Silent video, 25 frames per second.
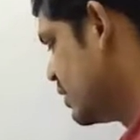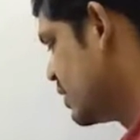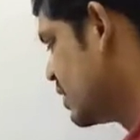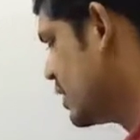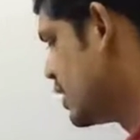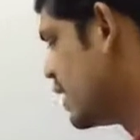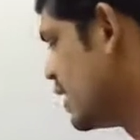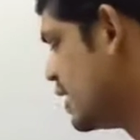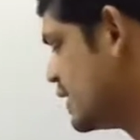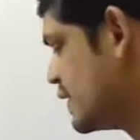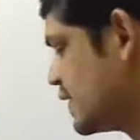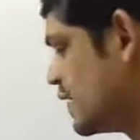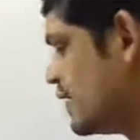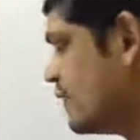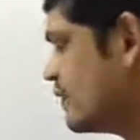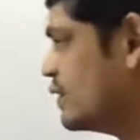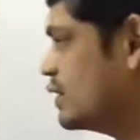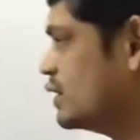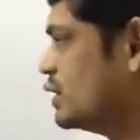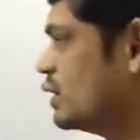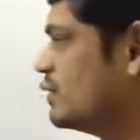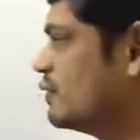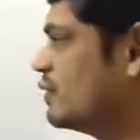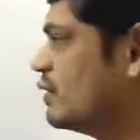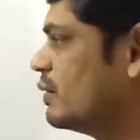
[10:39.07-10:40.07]
as a
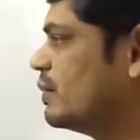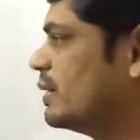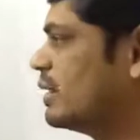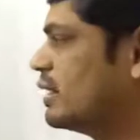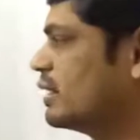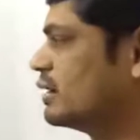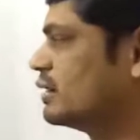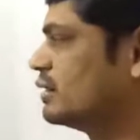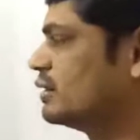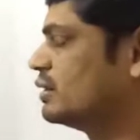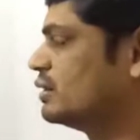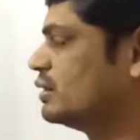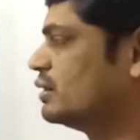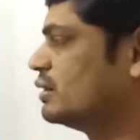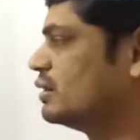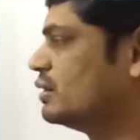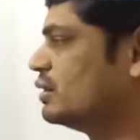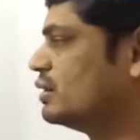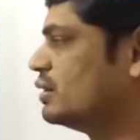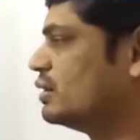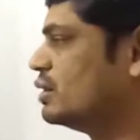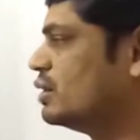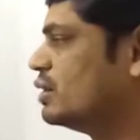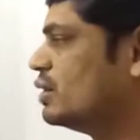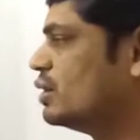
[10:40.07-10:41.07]
water vapor.
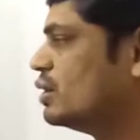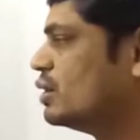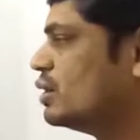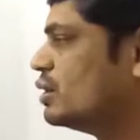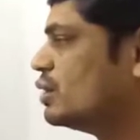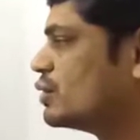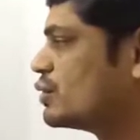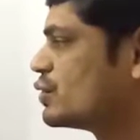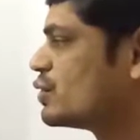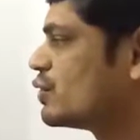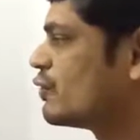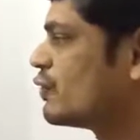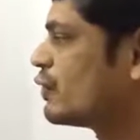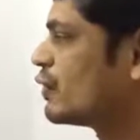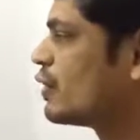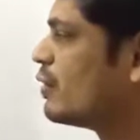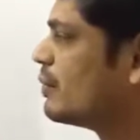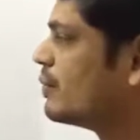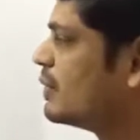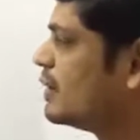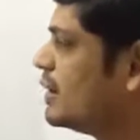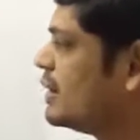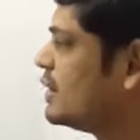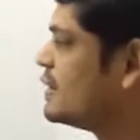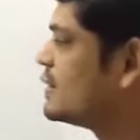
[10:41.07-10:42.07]
So
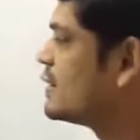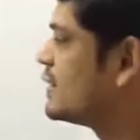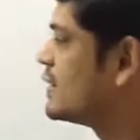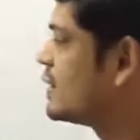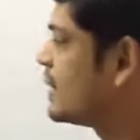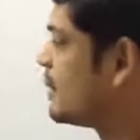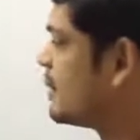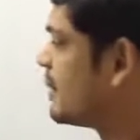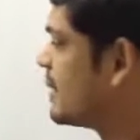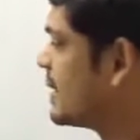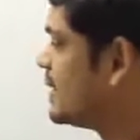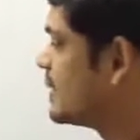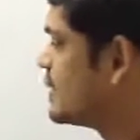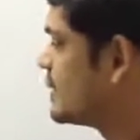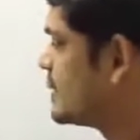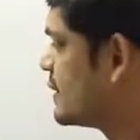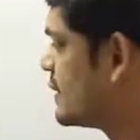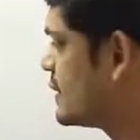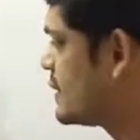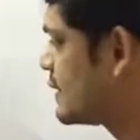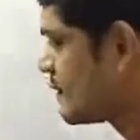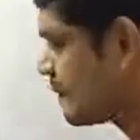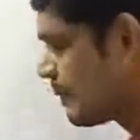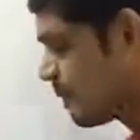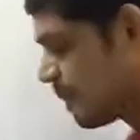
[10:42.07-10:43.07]
from these
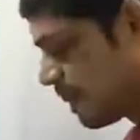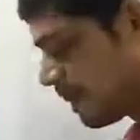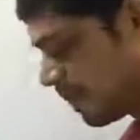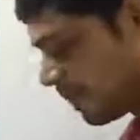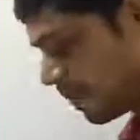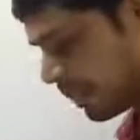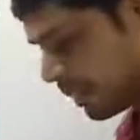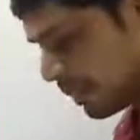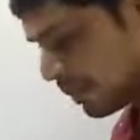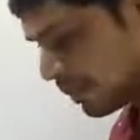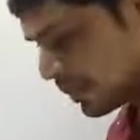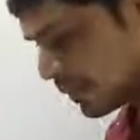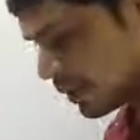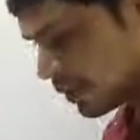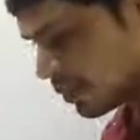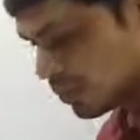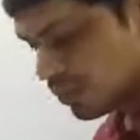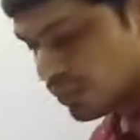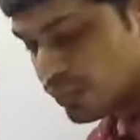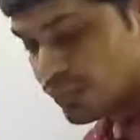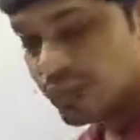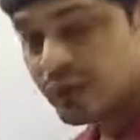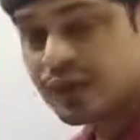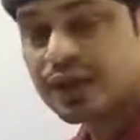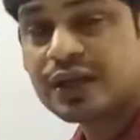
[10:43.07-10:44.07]
temperatures,
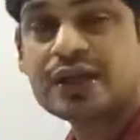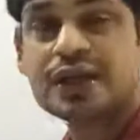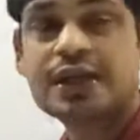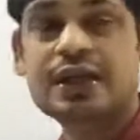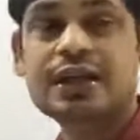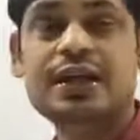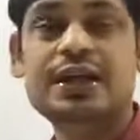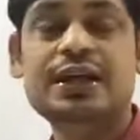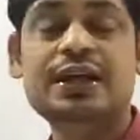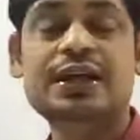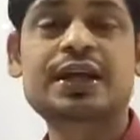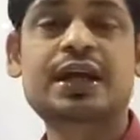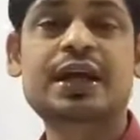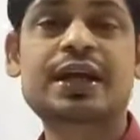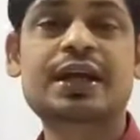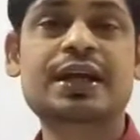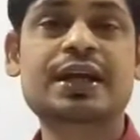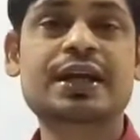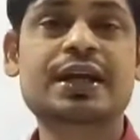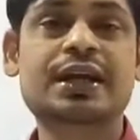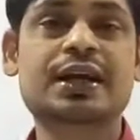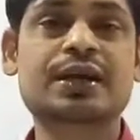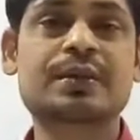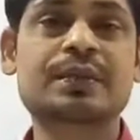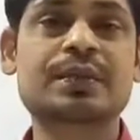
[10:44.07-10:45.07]
we can get an
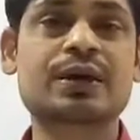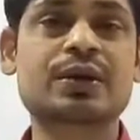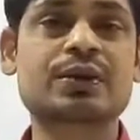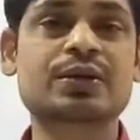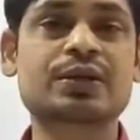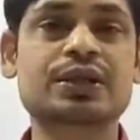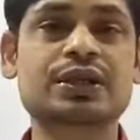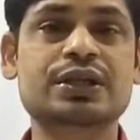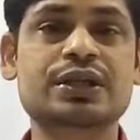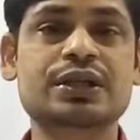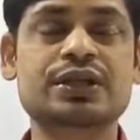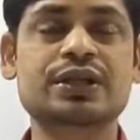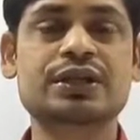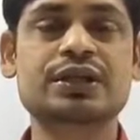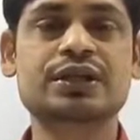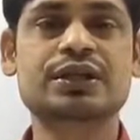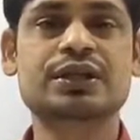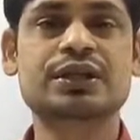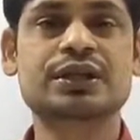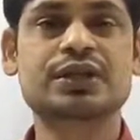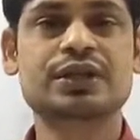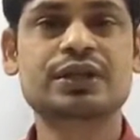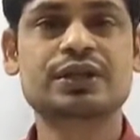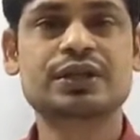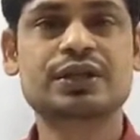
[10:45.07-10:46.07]
idea about the
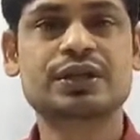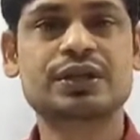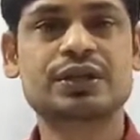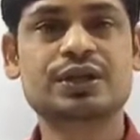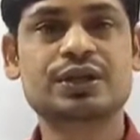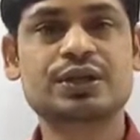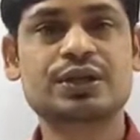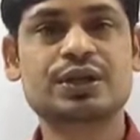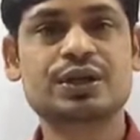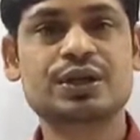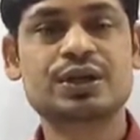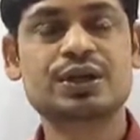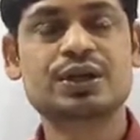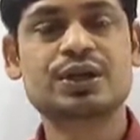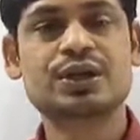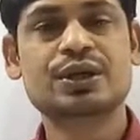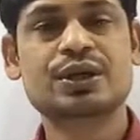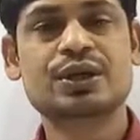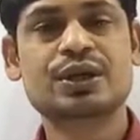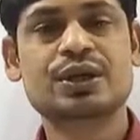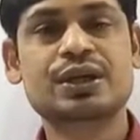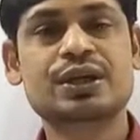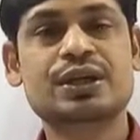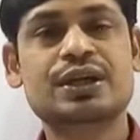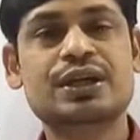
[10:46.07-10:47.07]

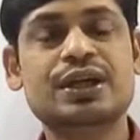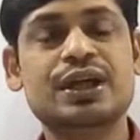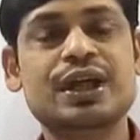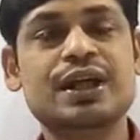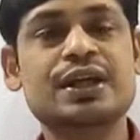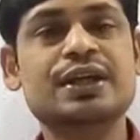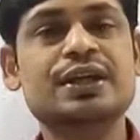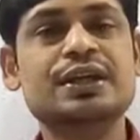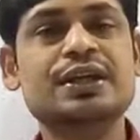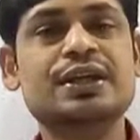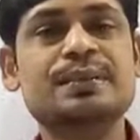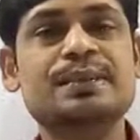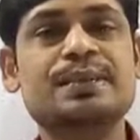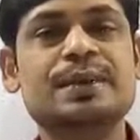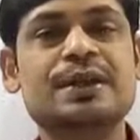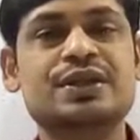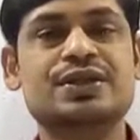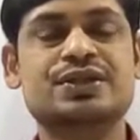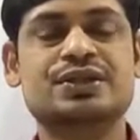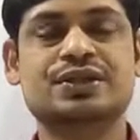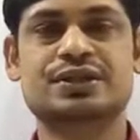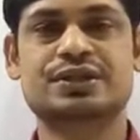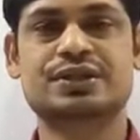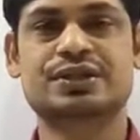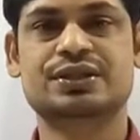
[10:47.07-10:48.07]
drying
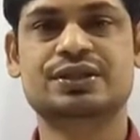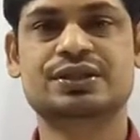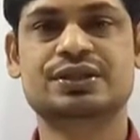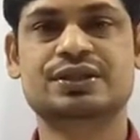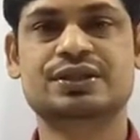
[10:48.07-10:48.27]
temperature,